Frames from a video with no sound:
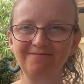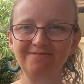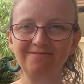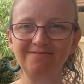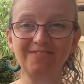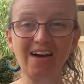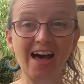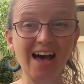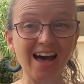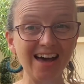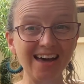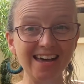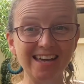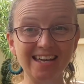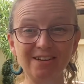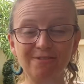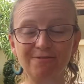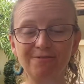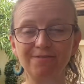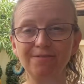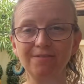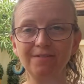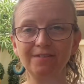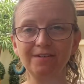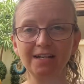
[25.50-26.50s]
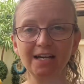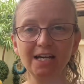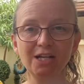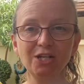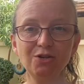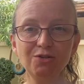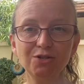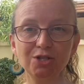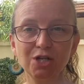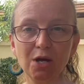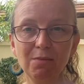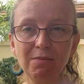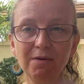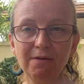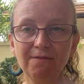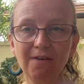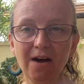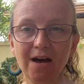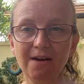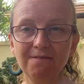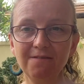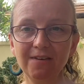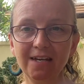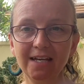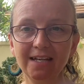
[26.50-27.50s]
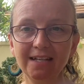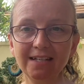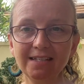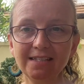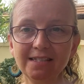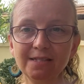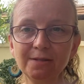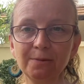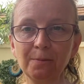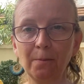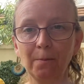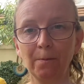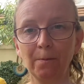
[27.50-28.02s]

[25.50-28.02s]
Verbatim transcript: Five. Can you show me five fingers?